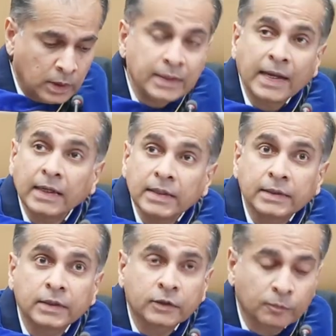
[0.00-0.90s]

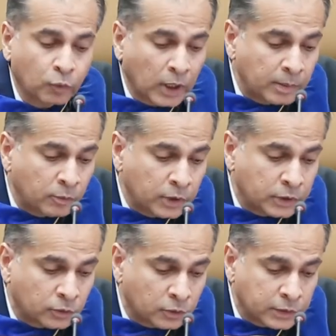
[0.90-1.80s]
analysis of primary
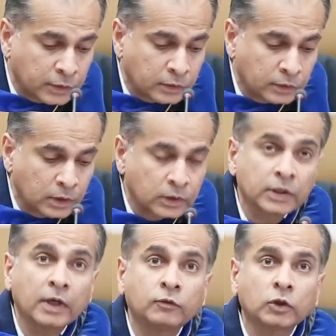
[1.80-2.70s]
sources can
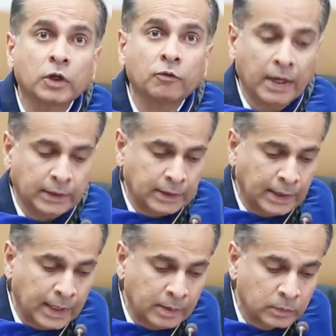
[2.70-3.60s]
serve to correct
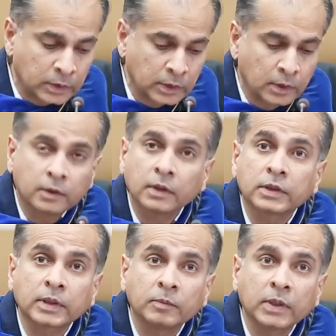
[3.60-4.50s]
claims that
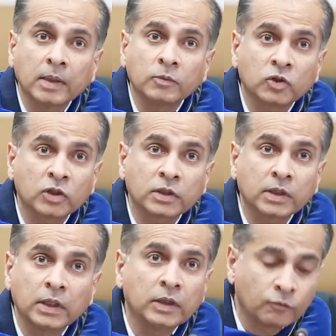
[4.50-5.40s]
are sometimes
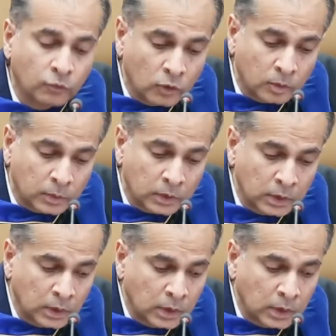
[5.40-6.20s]
just ill-informed